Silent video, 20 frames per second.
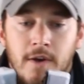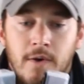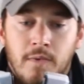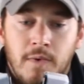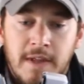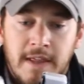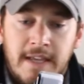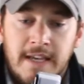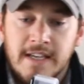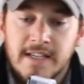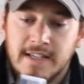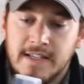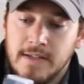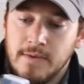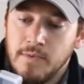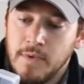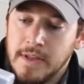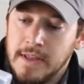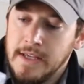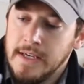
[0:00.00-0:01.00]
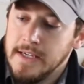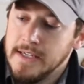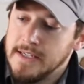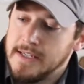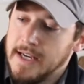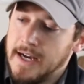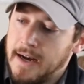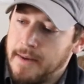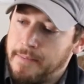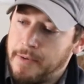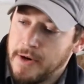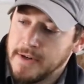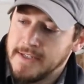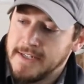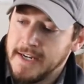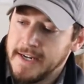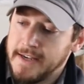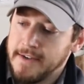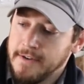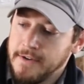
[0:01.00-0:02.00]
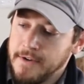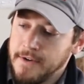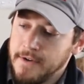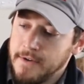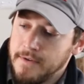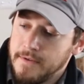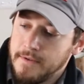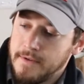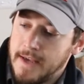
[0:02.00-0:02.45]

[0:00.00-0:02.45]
with these particular